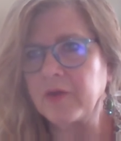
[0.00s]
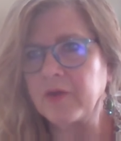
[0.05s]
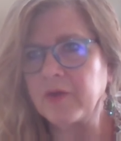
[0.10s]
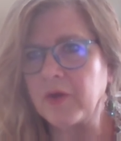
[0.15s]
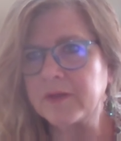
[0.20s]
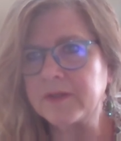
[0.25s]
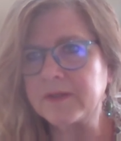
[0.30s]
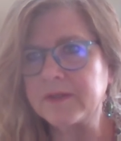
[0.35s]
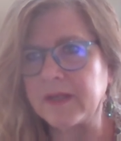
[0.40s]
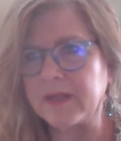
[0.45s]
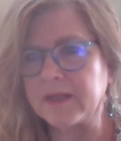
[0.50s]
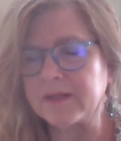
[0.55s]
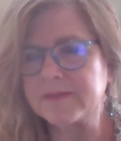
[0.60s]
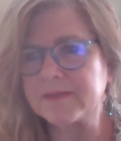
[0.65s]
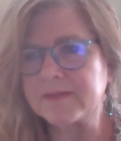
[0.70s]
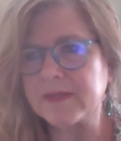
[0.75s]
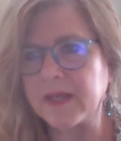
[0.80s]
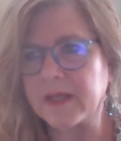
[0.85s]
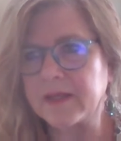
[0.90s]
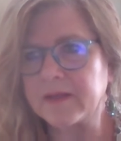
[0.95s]

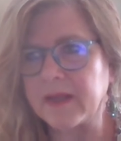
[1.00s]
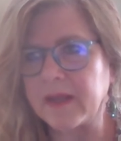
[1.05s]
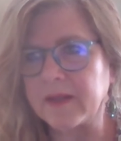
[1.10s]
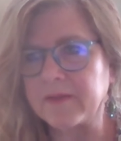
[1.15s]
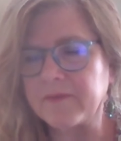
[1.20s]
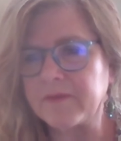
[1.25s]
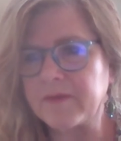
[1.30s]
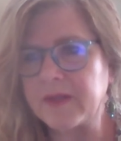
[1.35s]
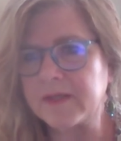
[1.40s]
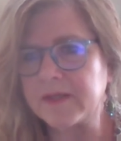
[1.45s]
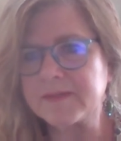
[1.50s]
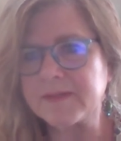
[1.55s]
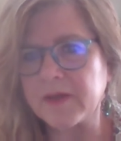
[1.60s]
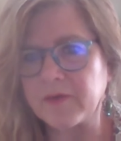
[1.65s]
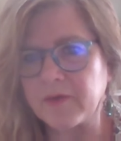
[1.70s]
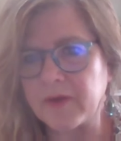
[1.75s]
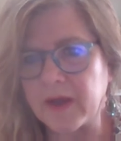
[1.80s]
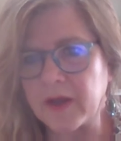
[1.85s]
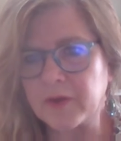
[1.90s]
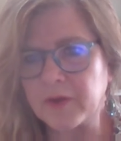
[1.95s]
context and things
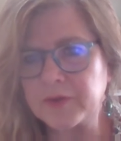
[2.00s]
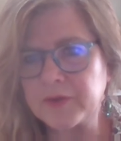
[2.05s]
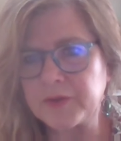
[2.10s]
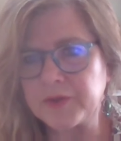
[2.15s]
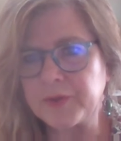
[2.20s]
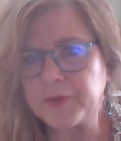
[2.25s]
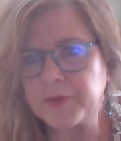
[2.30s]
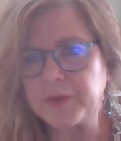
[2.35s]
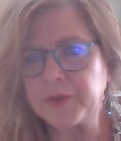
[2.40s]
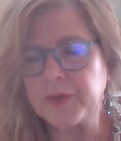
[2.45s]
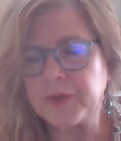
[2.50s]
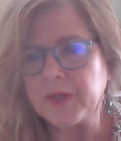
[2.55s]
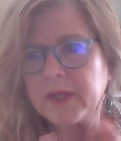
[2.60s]
around you.